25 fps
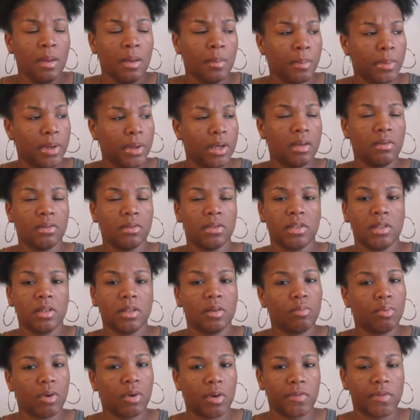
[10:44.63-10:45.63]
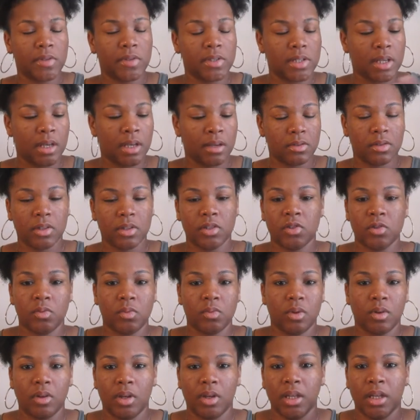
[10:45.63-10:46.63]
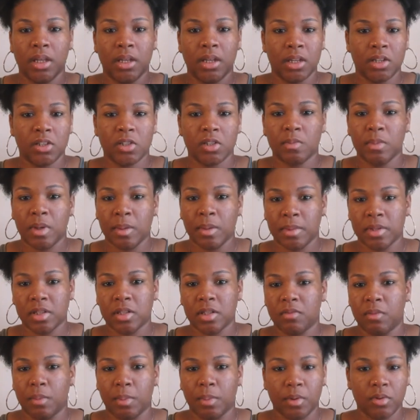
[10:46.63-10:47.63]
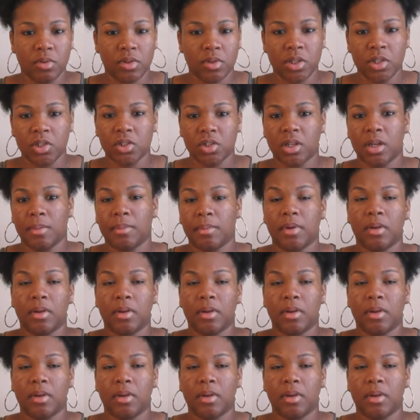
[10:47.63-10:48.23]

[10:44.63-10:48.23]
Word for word: but it was still breakfast time, so I just went ahead and I just made myself a protein shake.